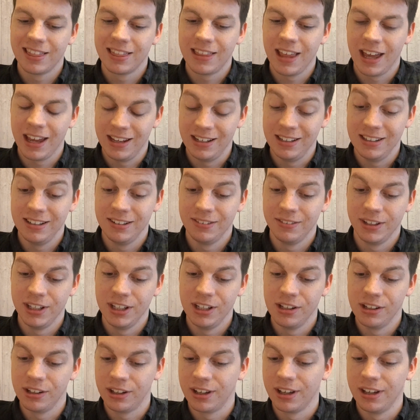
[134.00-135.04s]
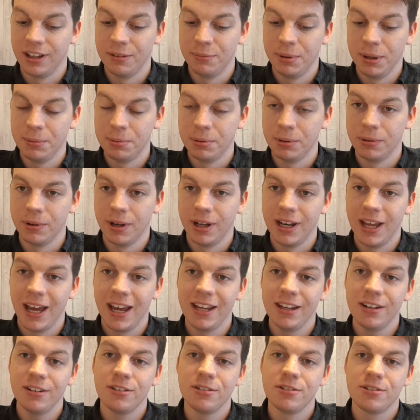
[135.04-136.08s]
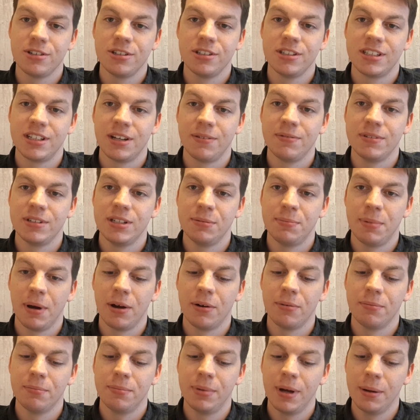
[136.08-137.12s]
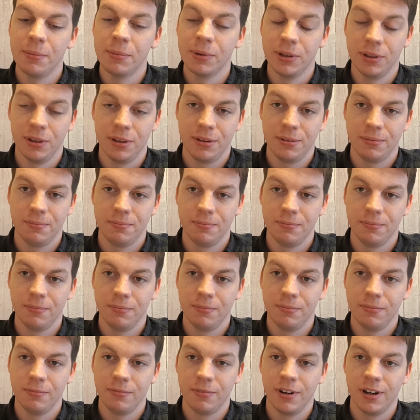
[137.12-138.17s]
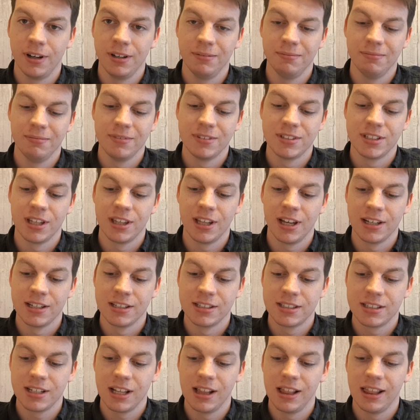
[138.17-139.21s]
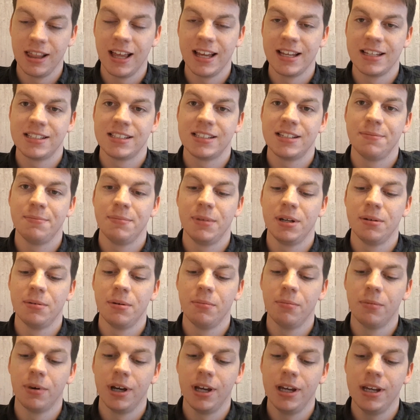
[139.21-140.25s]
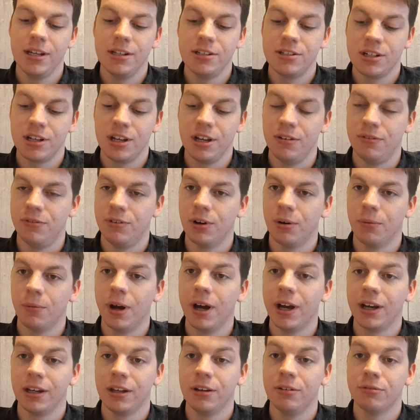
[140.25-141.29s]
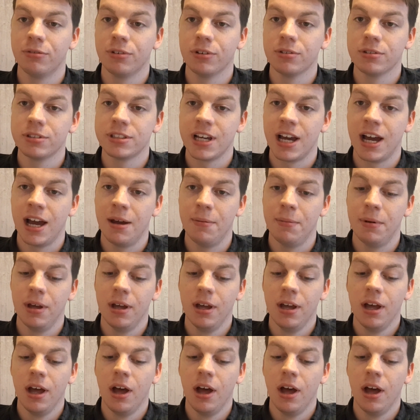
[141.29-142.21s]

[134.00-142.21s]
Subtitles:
Then, when you look at people who earn £870 per month, right? So that's less than minimum wage if you're working full time.